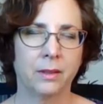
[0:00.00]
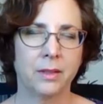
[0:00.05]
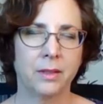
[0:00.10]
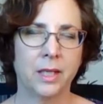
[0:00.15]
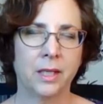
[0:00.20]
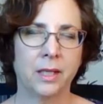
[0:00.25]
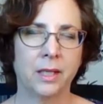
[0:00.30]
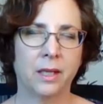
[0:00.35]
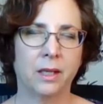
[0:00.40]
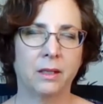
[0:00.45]

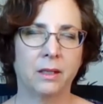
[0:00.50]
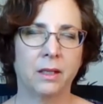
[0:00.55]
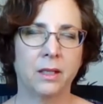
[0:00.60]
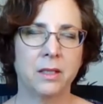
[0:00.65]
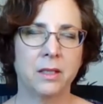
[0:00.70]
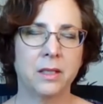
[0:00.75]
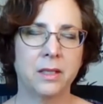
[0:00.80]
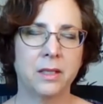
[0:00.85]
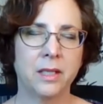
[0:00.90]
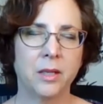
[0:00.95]
Taking a
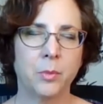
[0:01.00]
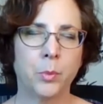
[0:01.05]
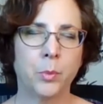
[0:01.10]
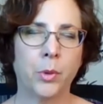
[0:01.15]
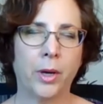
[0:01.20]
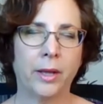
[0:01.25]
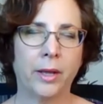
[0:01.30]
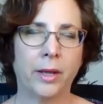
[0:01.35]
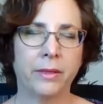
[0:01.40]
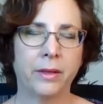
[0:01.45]
nice deep
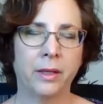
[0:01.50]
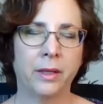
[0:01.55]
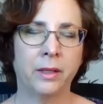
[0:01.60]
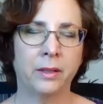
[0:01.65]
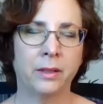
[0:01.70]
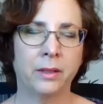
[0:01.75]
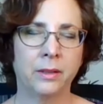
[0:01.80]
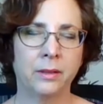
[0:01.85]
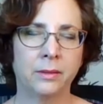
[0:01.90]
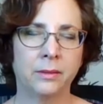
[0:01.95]
breath
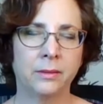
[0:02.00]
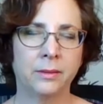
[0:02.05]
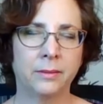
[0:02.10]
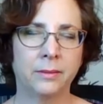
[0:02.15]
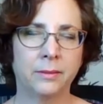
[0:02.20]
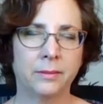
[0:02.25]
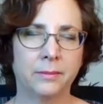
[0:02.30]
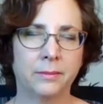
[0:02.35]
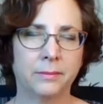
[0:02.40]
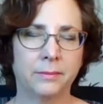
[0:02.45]
in,
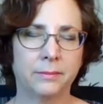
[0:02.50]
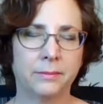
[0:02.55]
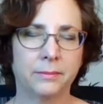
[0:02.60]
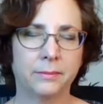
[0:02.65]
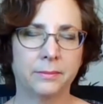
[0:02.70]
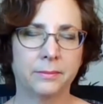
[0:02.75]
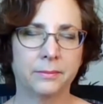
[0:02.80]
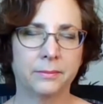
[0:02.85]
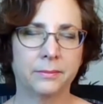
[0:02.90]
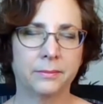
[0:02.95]

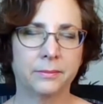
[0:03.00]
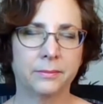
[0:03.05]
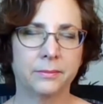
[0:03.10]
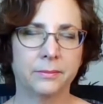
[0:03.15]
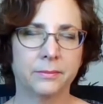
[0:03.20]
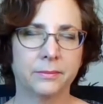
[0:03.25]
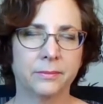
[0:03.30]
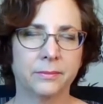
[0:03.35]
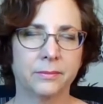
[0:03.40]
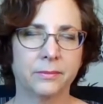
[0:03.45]

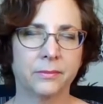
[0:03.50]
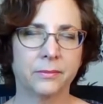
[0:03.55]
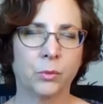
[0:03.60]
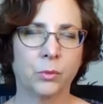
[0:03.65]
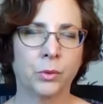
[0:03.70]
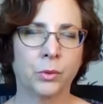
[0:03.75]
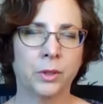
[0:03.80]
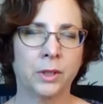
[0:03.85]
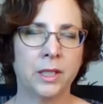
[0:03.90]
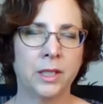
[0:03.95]

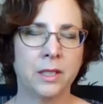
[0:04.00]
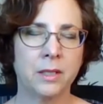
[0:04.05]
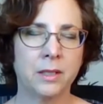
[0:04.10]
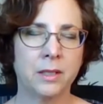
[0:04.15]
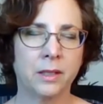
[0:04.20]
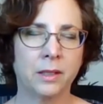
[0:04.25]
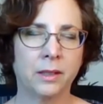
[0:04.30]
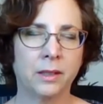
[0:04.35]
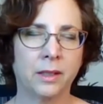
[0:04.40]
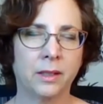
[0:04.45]

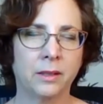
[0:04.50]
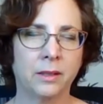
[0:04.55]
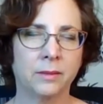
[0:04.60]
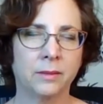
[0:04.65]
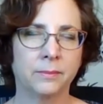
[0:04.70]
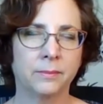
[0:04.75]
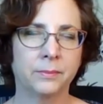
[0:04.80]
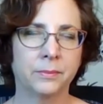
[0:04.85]
releasing it.